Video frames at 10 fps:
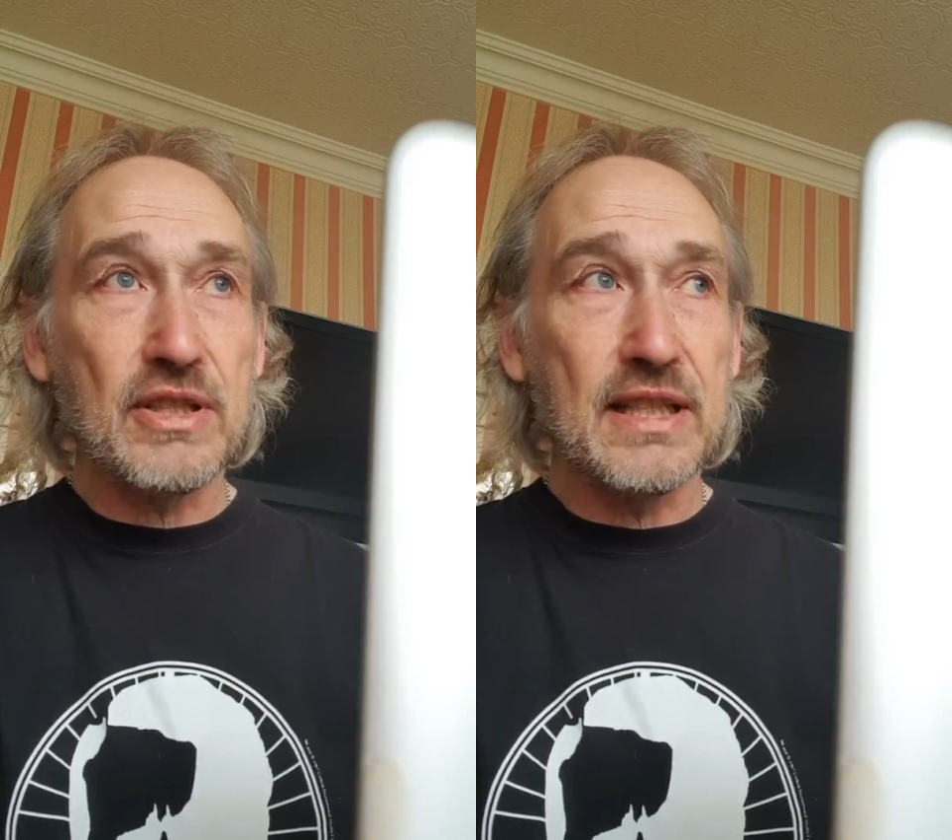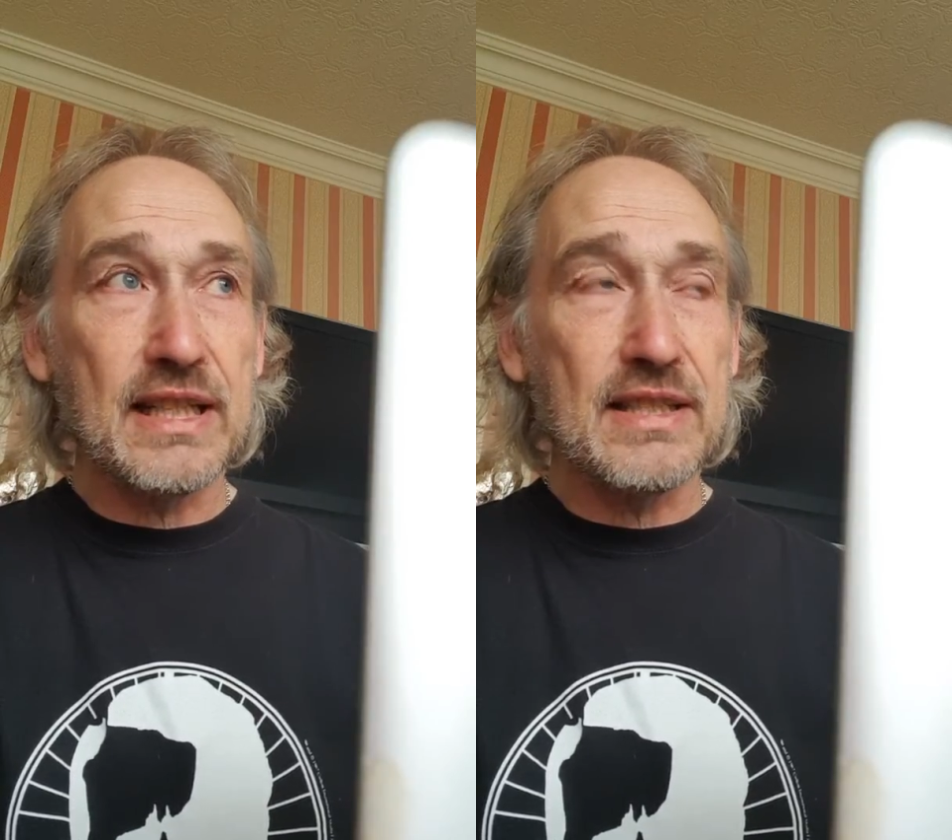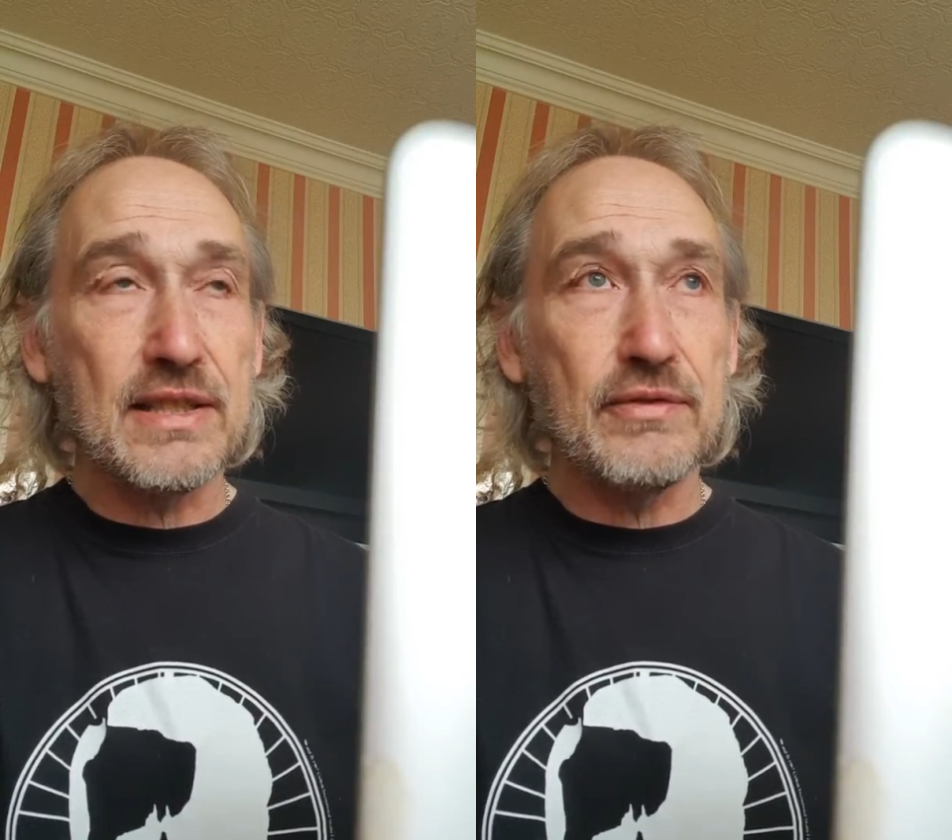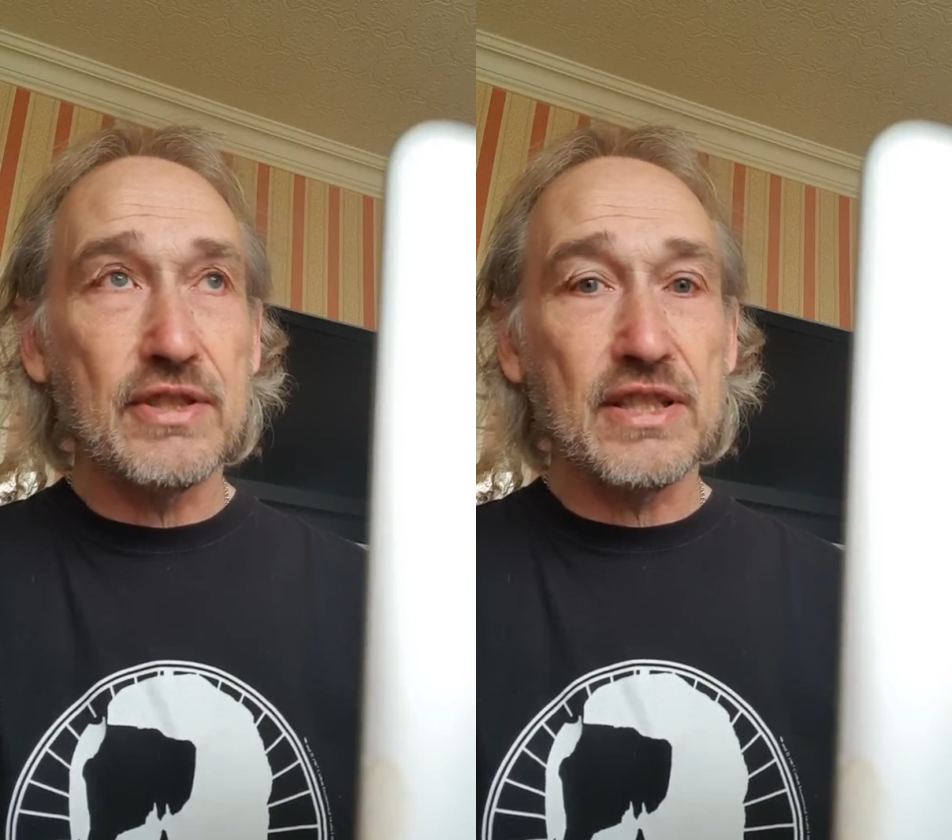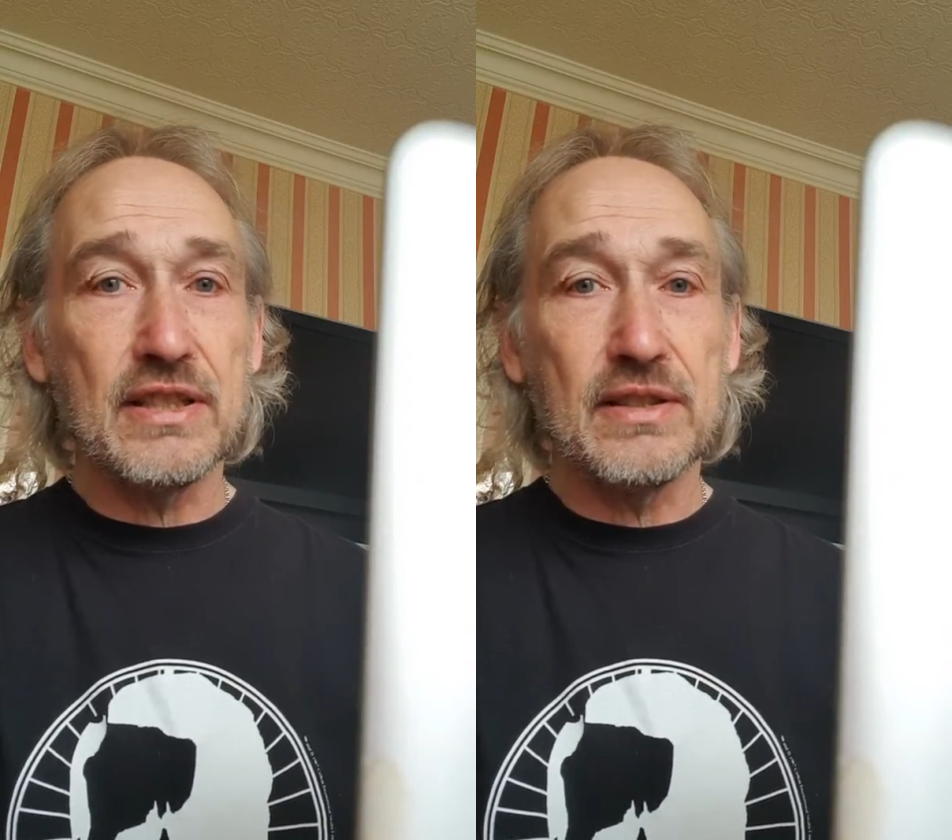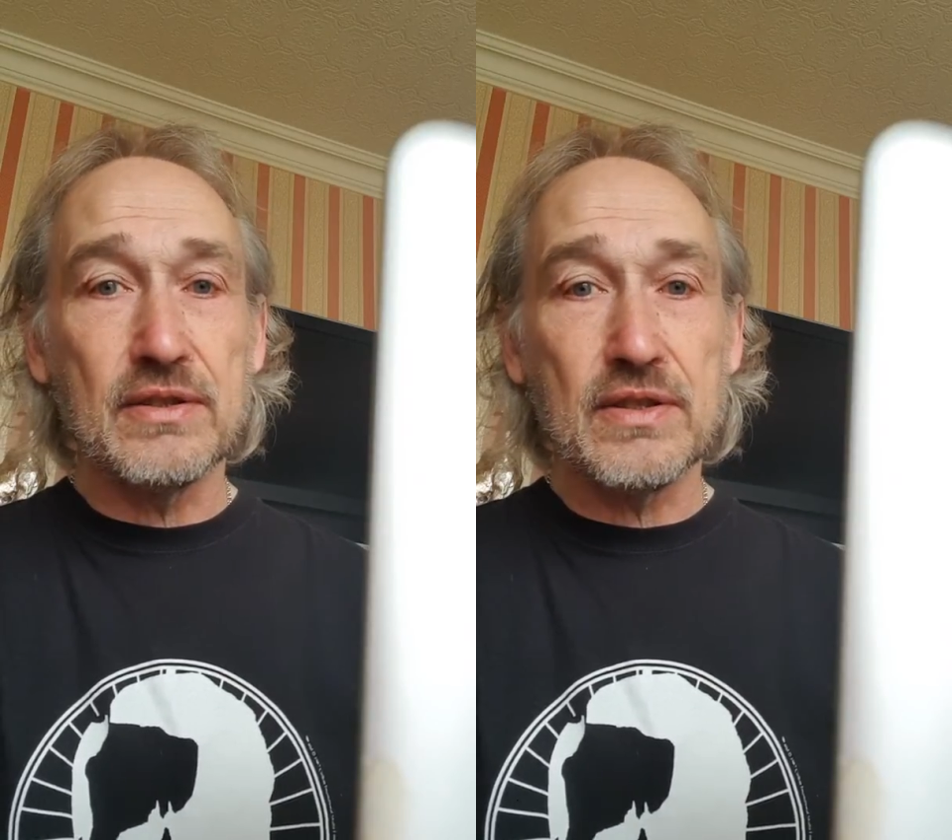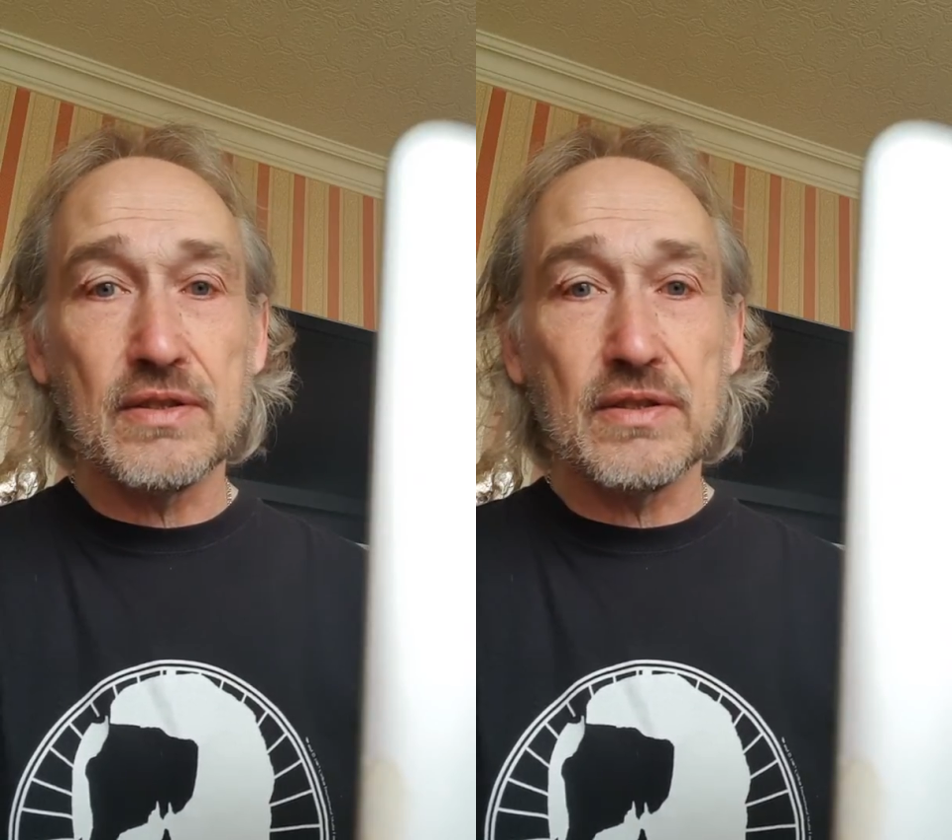negativity and